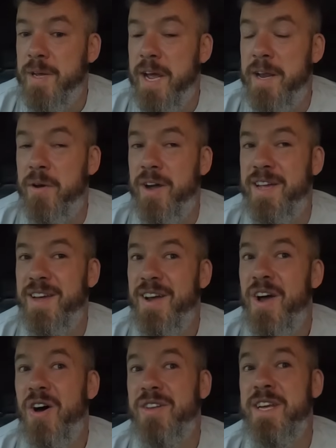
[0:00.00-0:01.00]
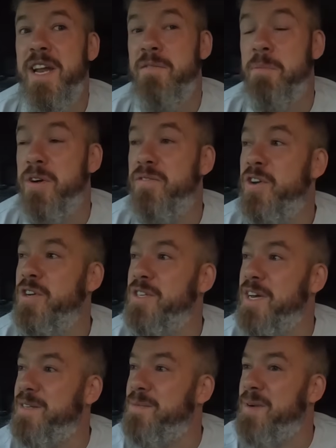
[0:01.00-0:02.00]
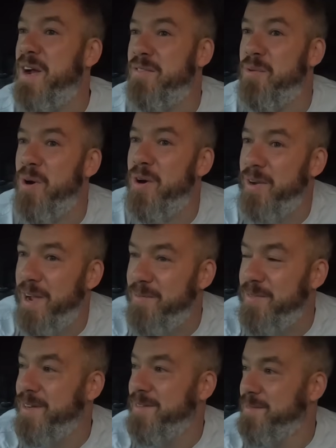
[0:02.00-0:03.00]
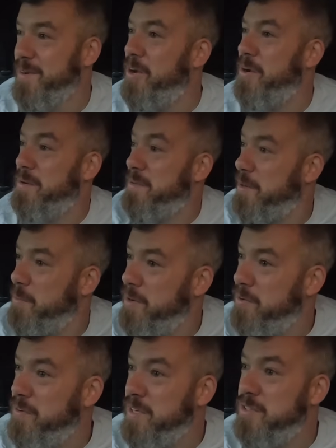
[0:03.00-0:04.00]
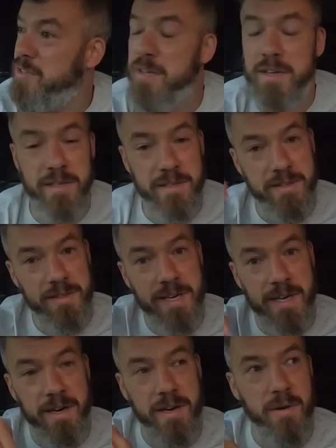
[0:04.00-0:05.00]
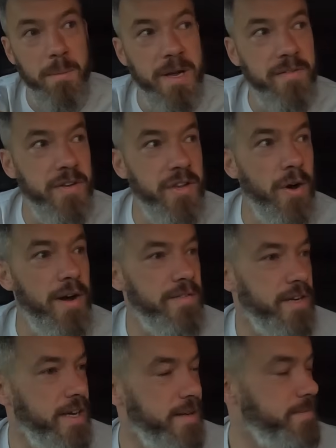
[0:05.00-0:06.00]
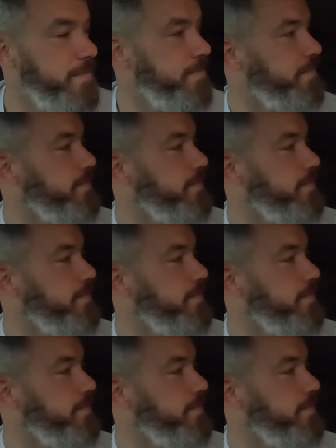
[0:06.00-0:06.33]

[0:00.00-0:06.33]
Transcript: Anyway, I did have my enthusiasm back for wild camping, but I wonder if it's taken a little bit of a dive again.